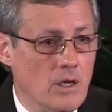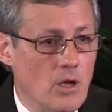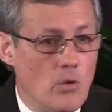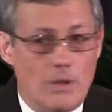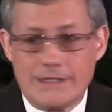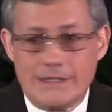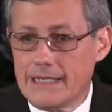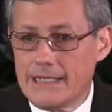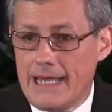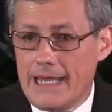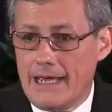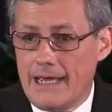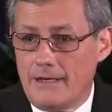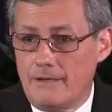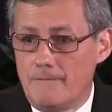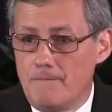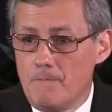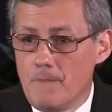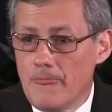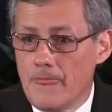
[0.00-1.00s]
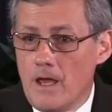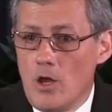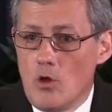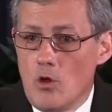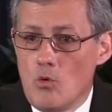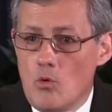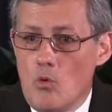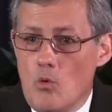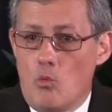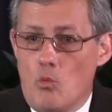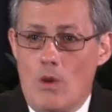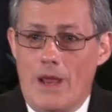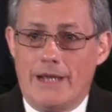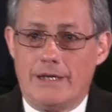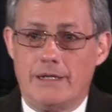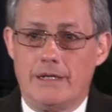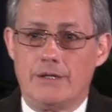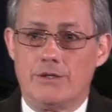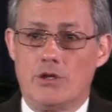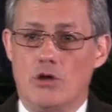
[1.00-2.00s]
Once again,
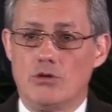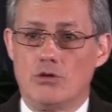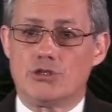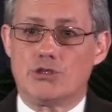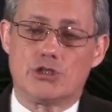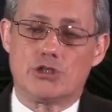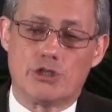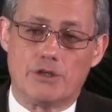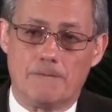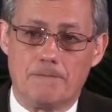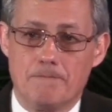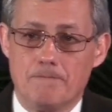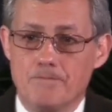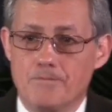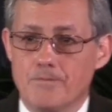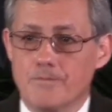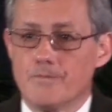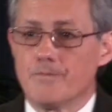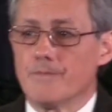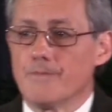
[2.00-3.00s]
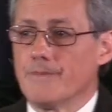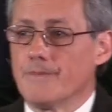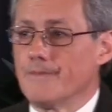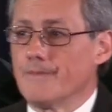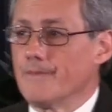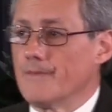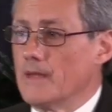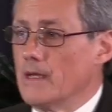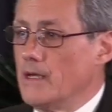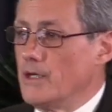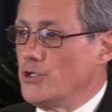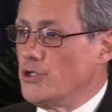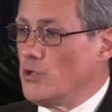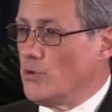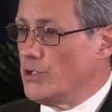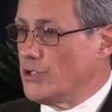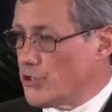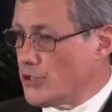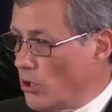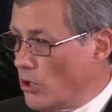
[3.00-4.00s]
when those
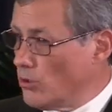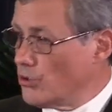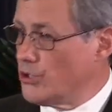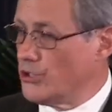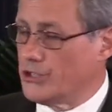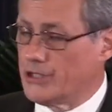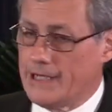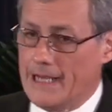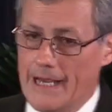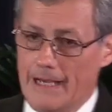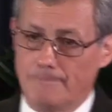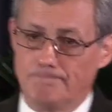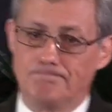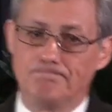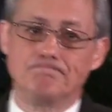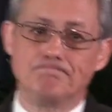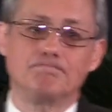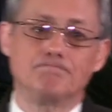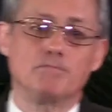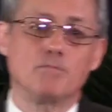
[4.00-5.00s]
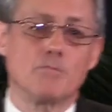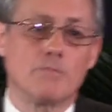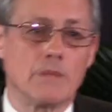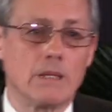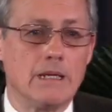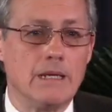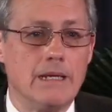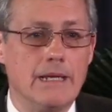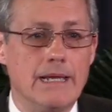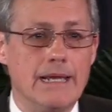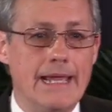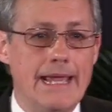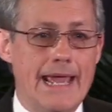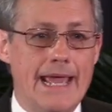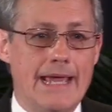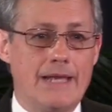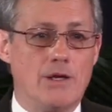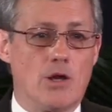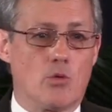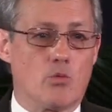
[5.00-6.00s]
Jewish soldiers came
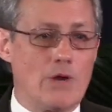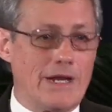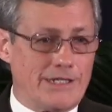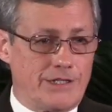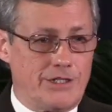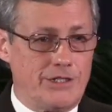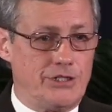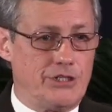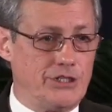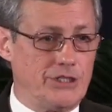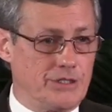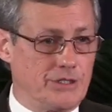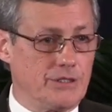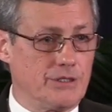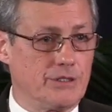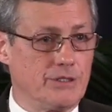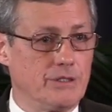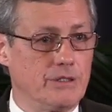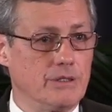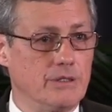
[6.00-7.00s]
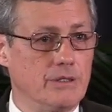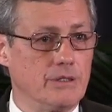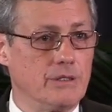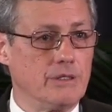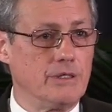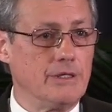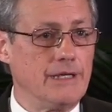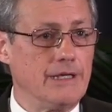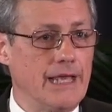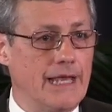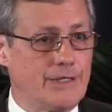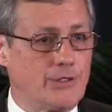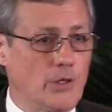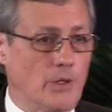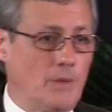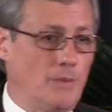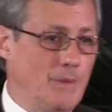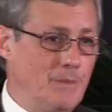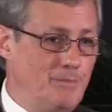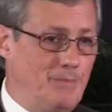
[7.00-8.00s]
and arrested Jesus and
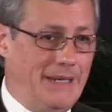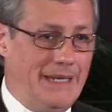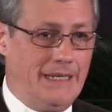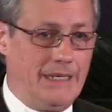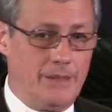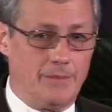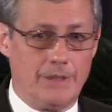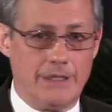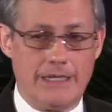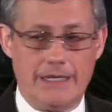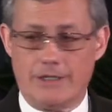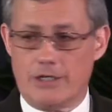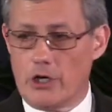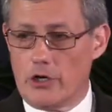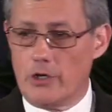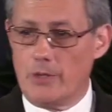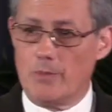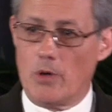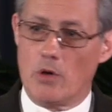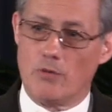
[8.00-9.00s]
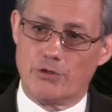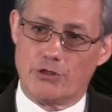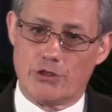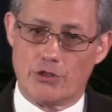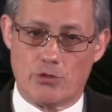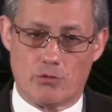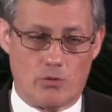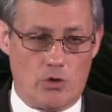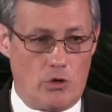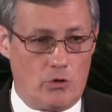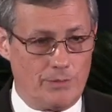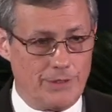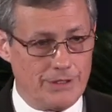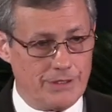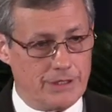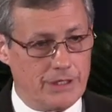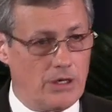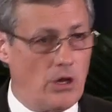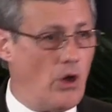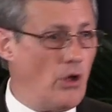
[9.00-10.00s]
took him and beat him and then turned him over to the
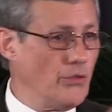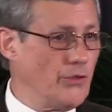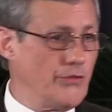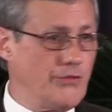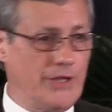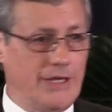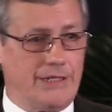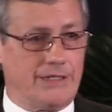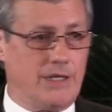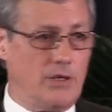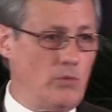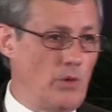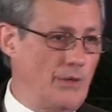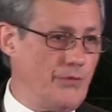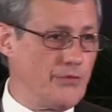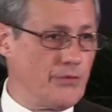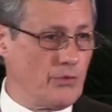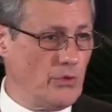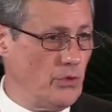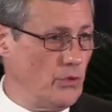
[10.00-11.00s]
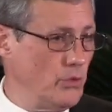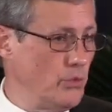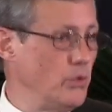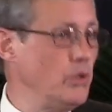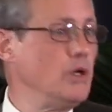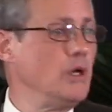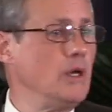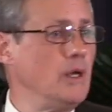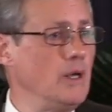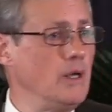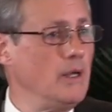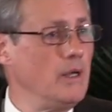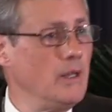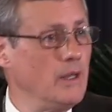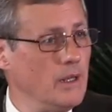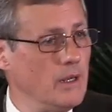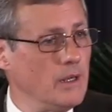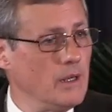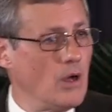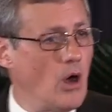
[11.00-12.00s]
Romans and all the things they went through
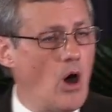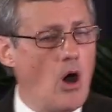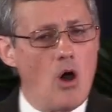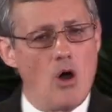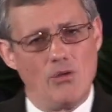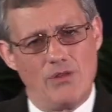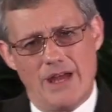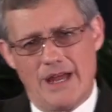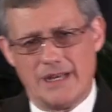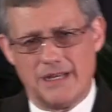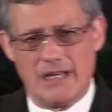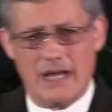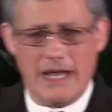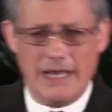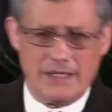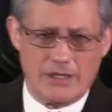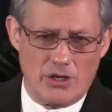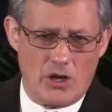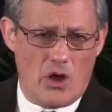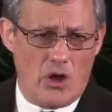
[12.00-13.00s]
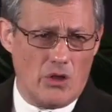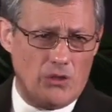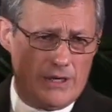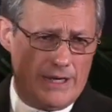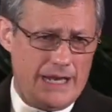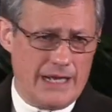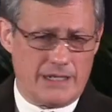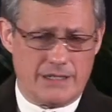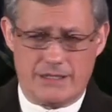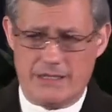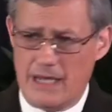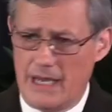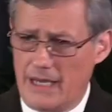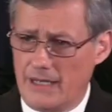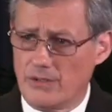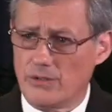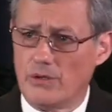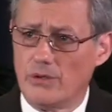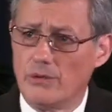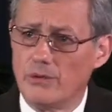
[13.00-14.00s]
all that night and all the next day
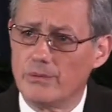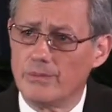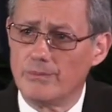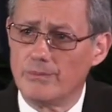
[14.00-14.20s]
till